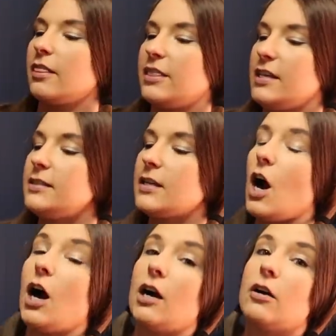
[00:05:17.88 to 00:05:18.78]
These
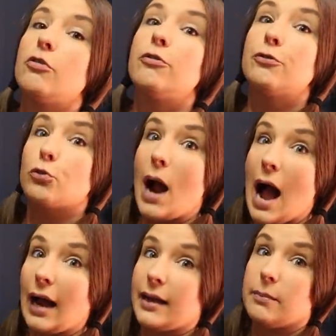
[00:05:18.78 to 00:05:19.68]
are
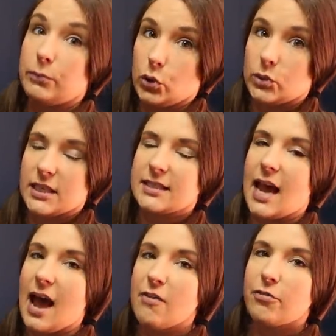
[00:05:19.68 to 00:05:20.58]
Frye boots. That's
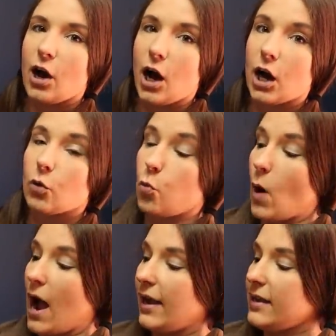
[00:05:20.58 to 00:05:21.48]

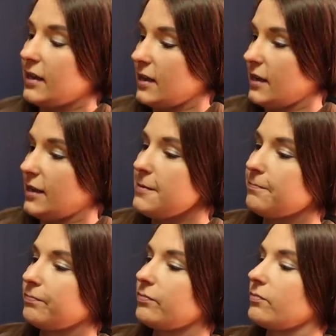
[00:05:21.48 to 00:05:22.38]
F-R-Y-E.
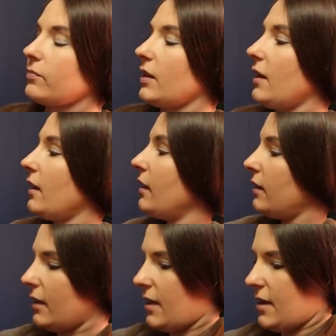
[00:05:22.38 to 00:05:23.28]

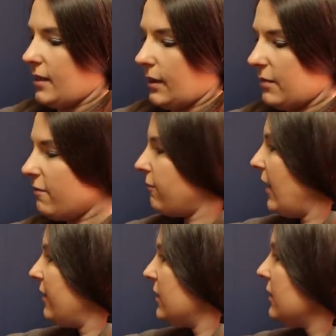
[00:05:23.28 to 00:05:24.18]
And let me find the